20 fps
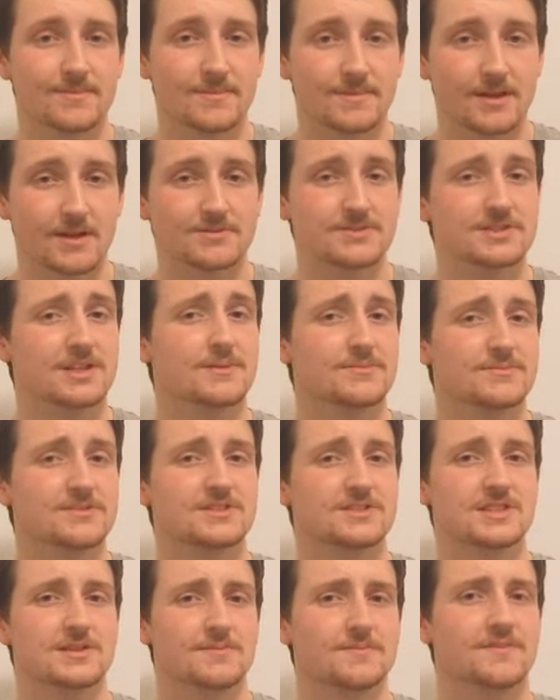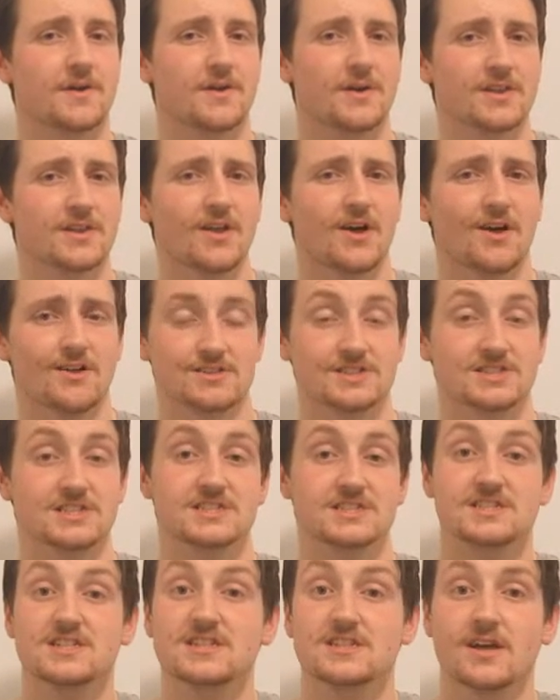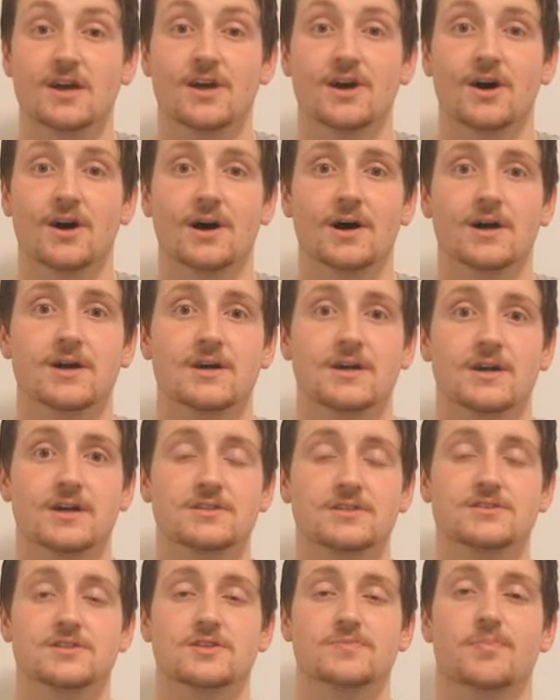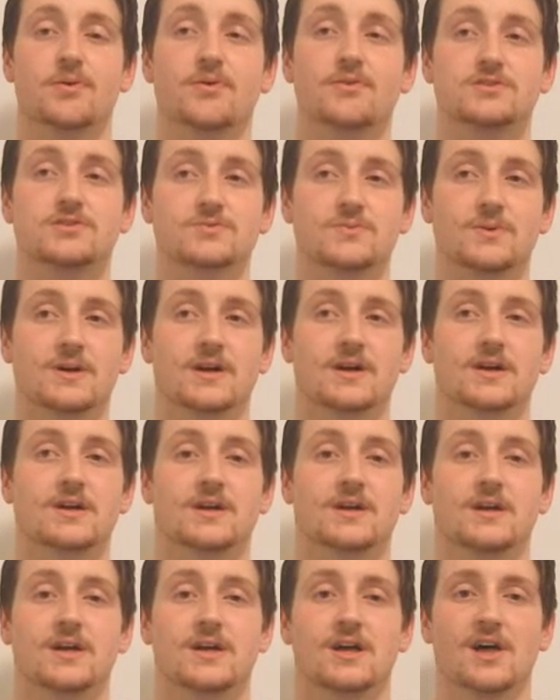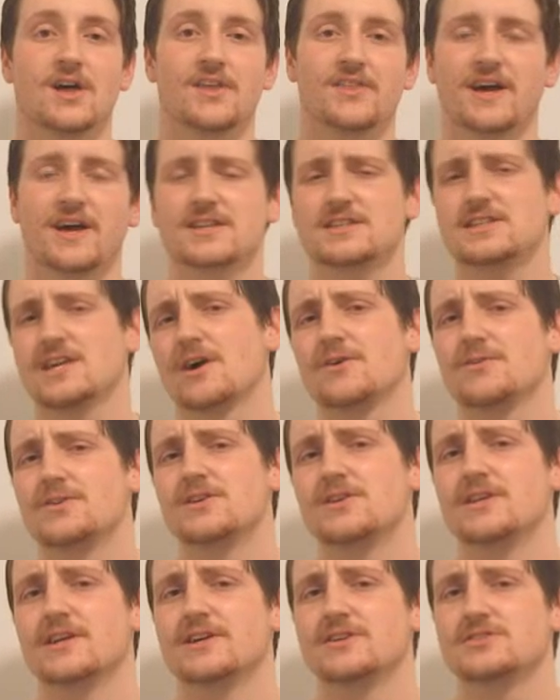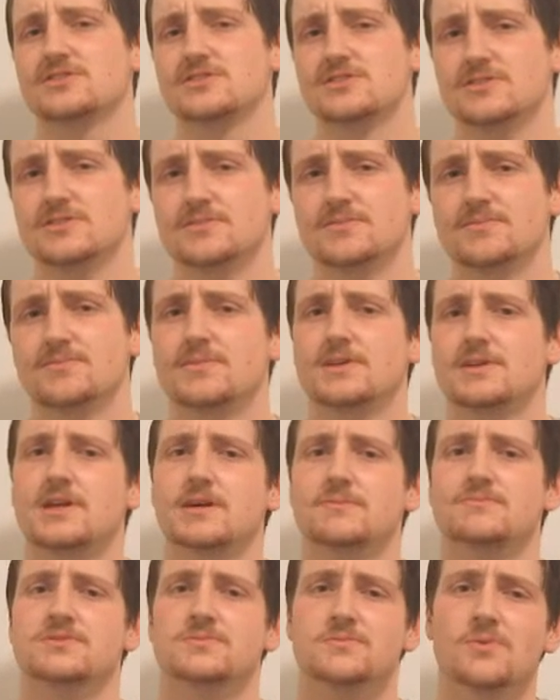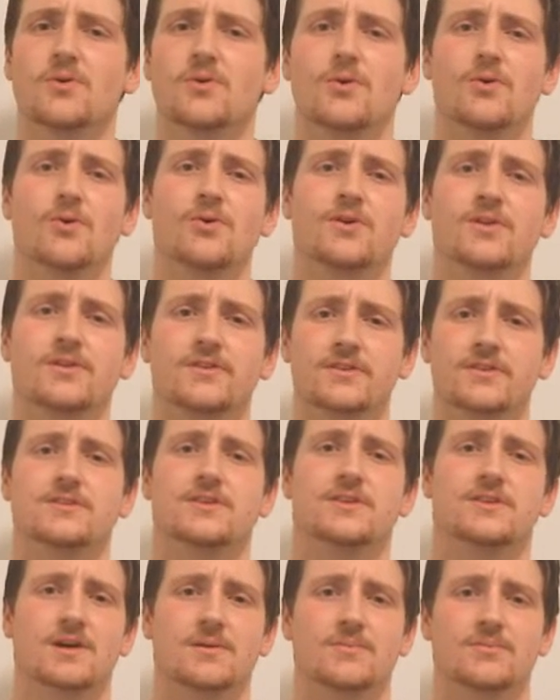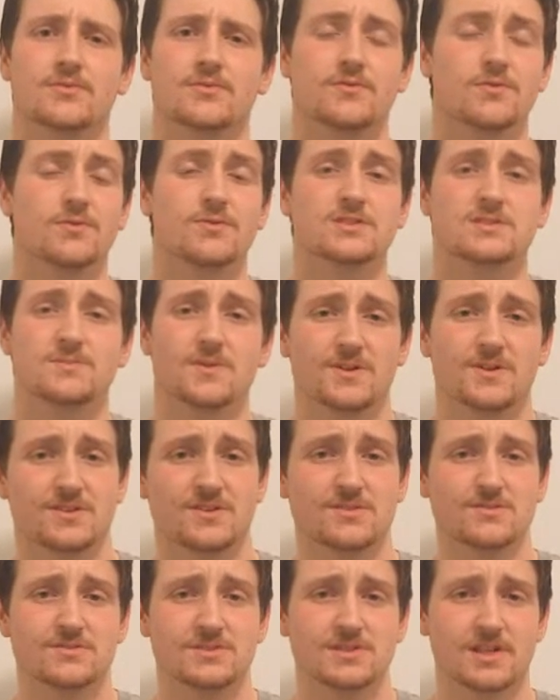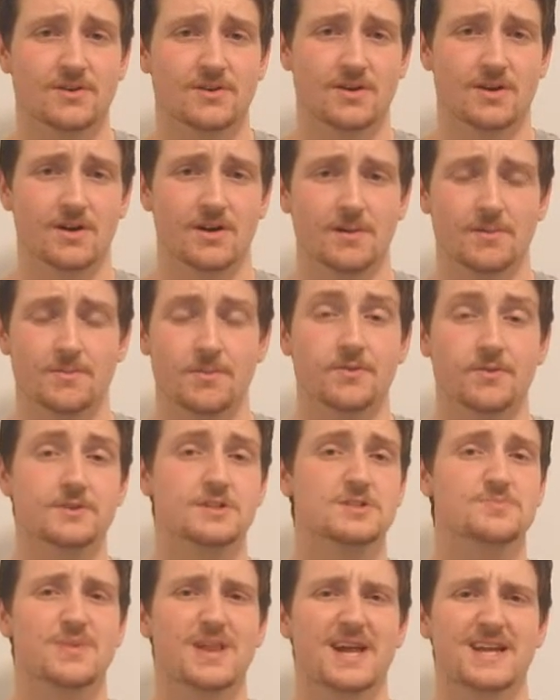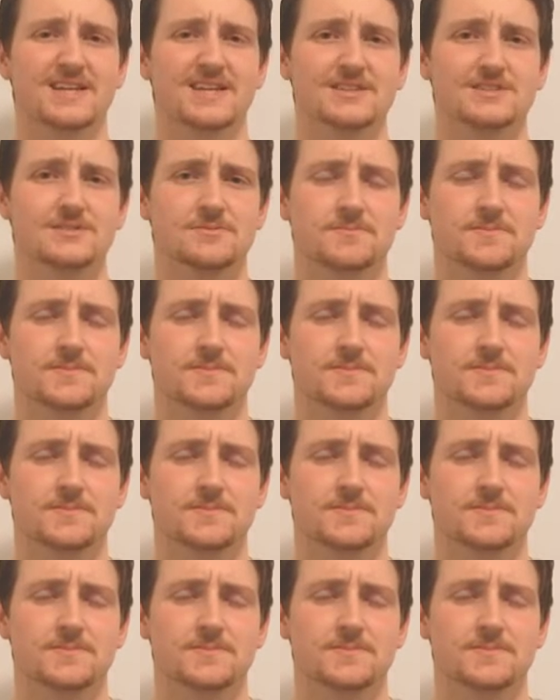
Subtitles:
Those numbers seem very large, and indeed they are, to the point where that calculation becomes more than the number of water molecules there are on this planet.